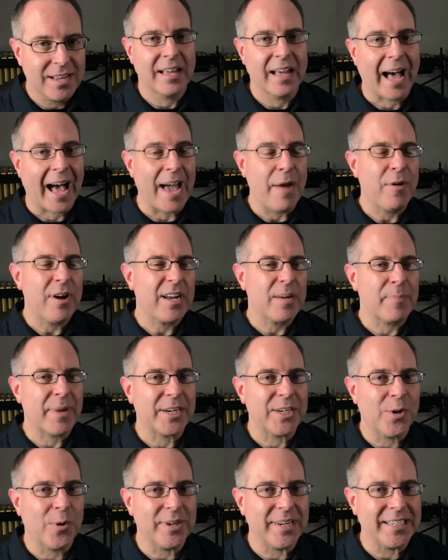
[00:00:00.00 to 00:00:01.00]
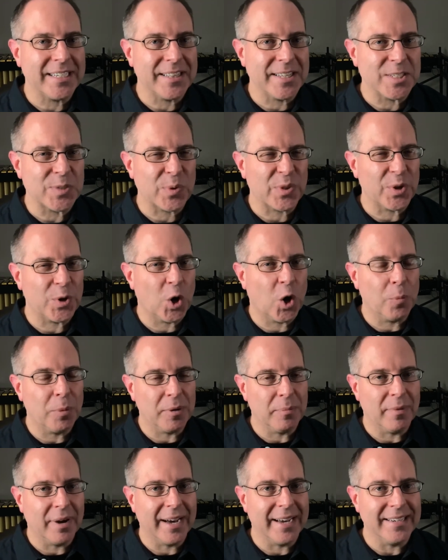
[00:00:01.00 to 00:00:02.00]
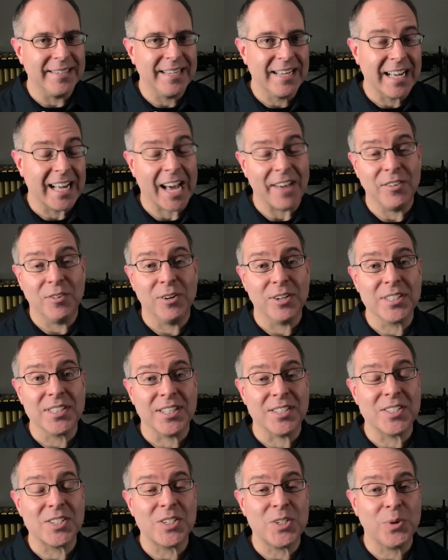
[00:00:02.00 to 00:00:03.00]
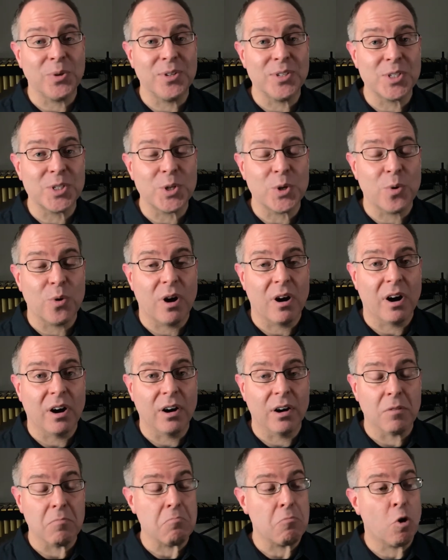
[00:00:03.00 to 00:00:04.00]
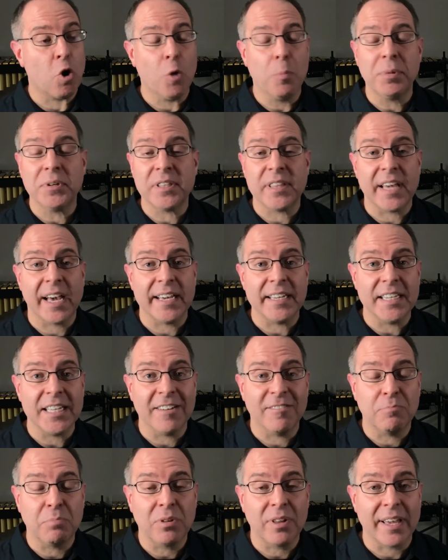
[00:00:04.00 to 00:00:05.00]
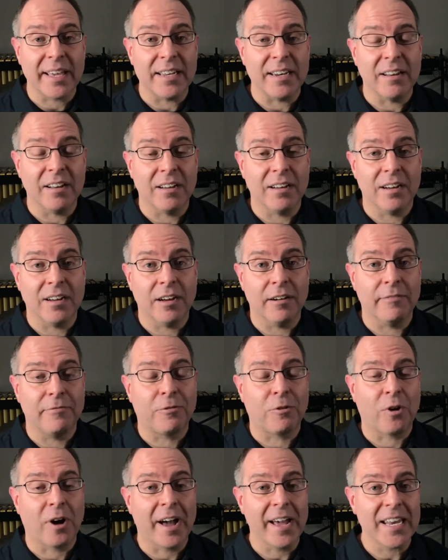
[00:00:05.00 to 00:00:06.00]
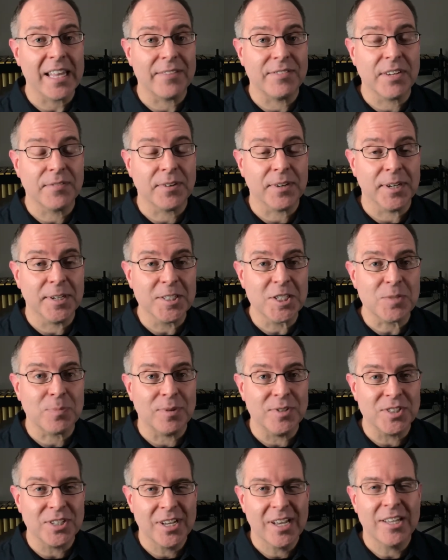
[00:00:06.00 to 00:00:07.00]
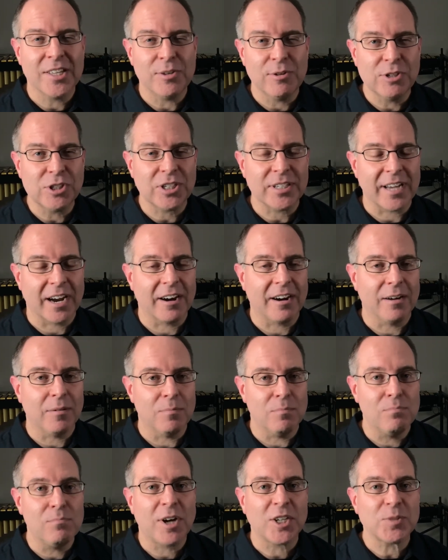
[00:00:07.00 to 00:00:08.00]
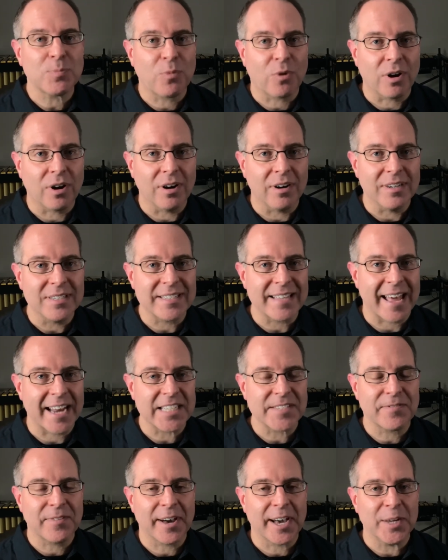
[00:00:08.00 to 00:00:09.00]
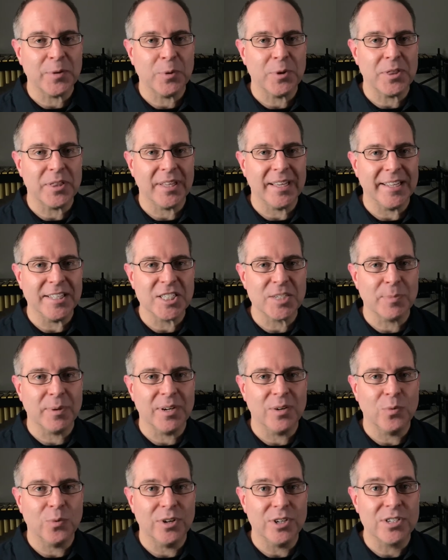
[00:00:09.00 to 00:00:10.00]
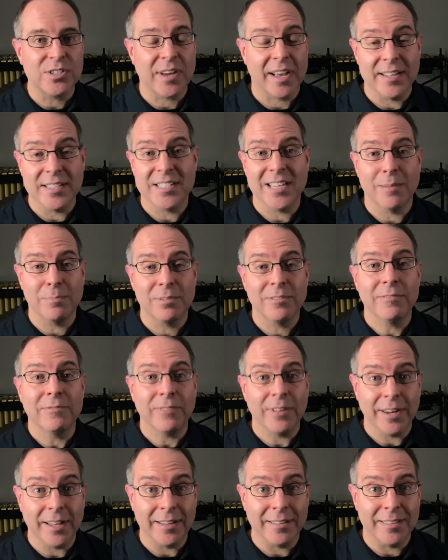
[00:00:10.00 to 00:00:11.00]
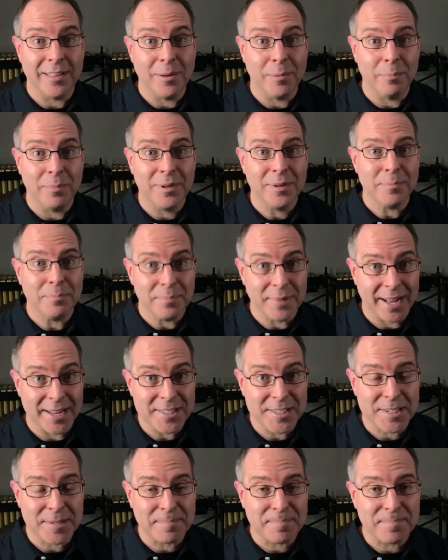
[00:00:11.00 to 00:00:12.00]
I recommend going into this with an open mind. I've noticed that students who are open to the idea of playing a variety of different instruments usually are much more satisfied with the instrument which ends up fitting them best.